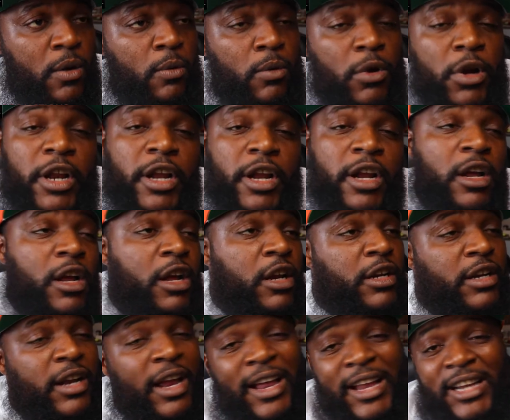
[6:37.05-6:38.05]

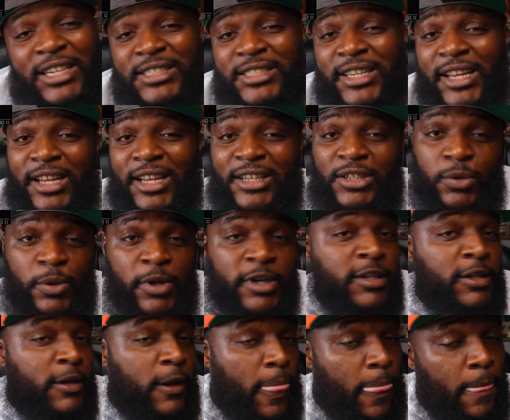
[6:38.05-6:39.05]

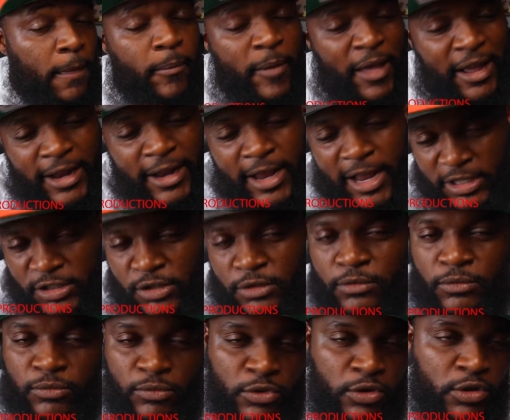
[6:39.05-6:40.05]
1-800-#Twigga. I got you.
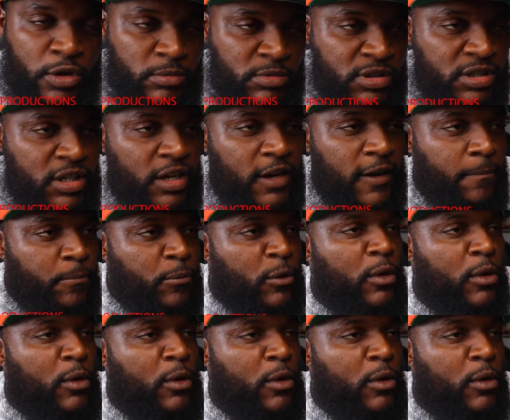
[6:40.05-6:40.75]
You know what I'm saying?